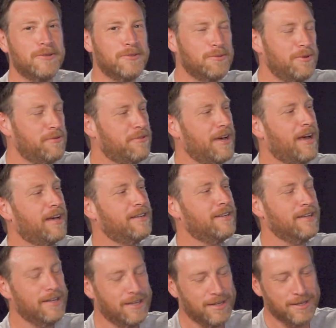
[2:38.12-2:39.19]
we've had
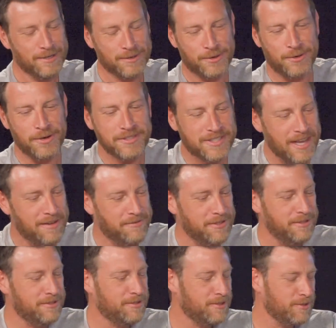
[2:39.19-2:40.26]
Chris
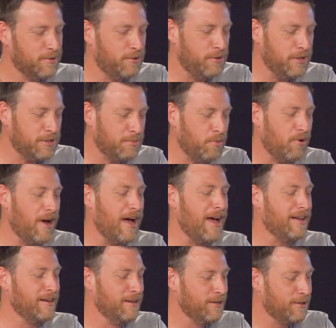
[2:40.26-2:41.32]
Evans, Chris
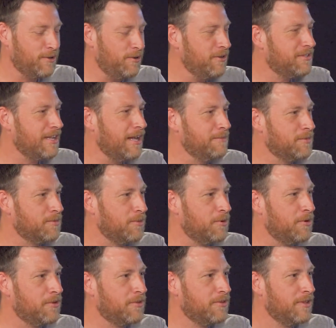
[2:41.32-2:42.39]
Pratt, Chris
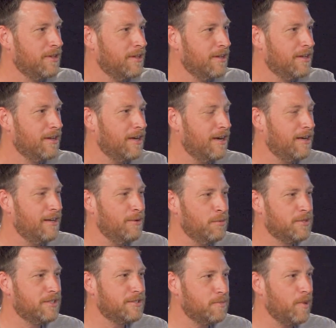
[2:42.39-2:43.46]
Hemsworth.
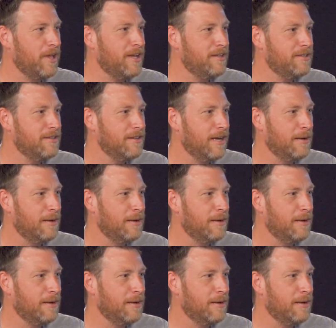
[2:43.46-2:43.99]
Was this planned? I'm